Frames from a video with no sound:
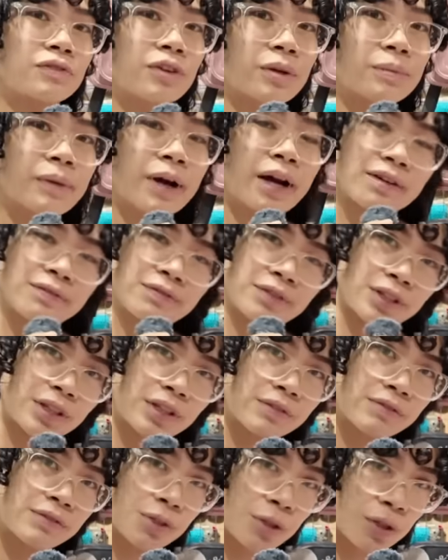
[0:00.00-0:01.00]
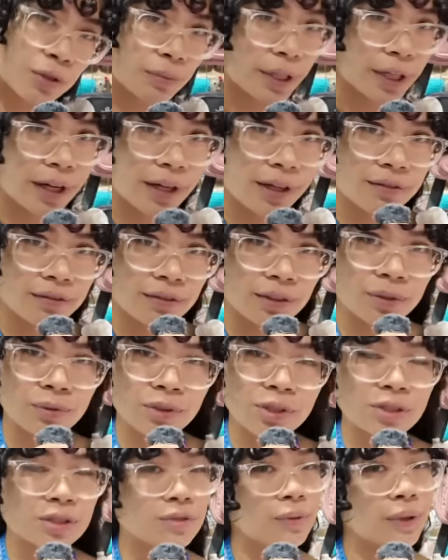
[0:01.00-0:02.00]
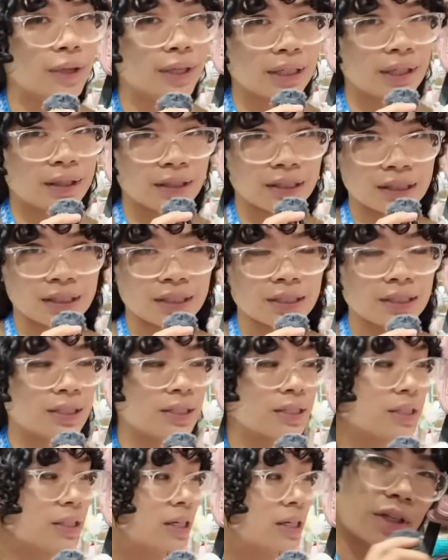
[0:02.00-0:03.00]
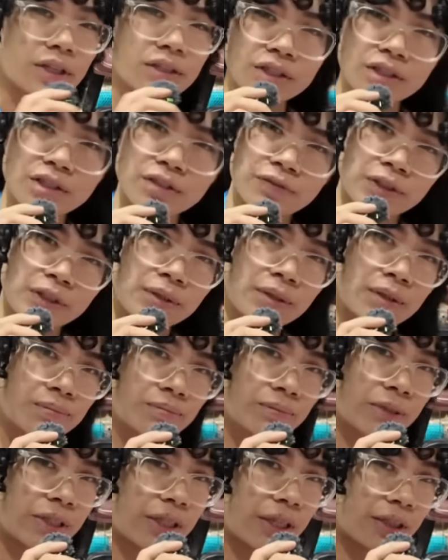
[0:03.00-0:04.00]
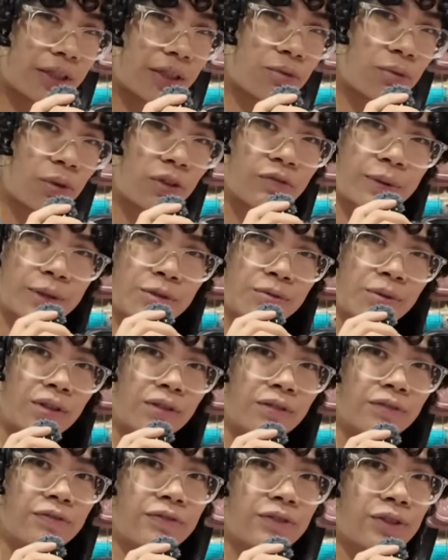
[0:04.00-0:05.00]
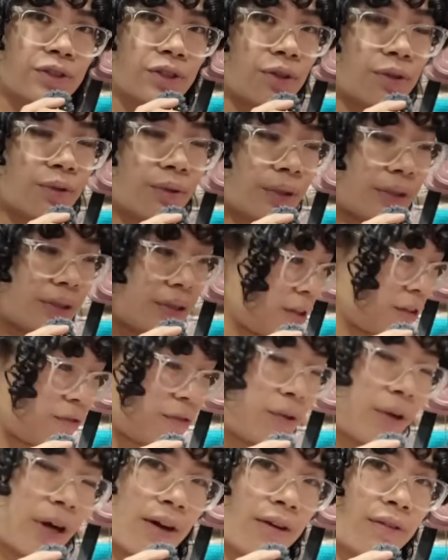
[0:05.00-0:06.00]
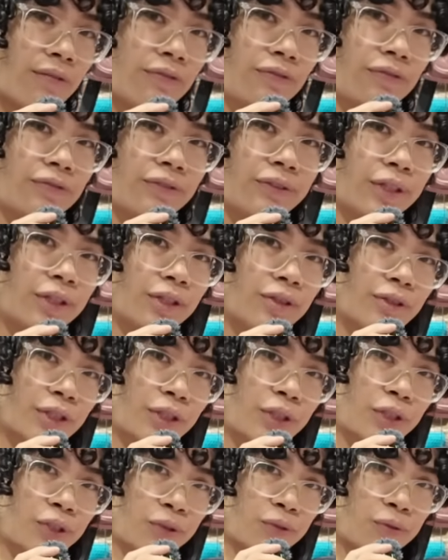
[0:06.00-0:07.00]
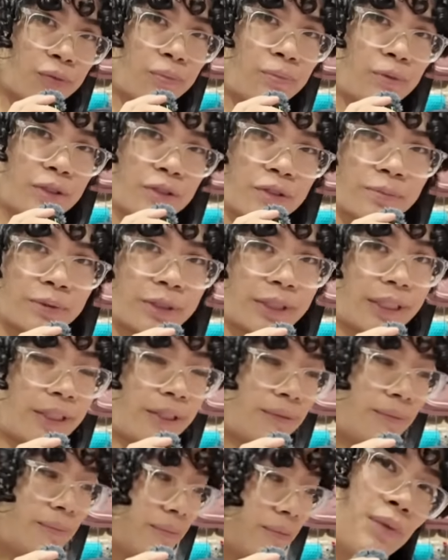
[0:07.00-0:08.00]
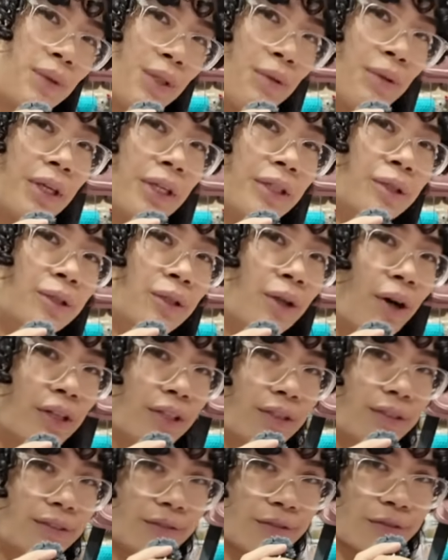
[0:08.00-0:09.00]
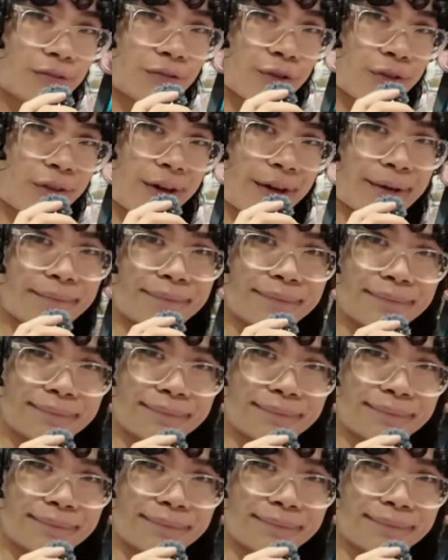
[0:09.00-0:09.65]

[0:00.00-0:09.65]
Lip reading: from Ivy of Drawn by Ivy, which is why I got this. It does fit exactly 12 by 12, so if you have a grid cube display, you can allot it for that.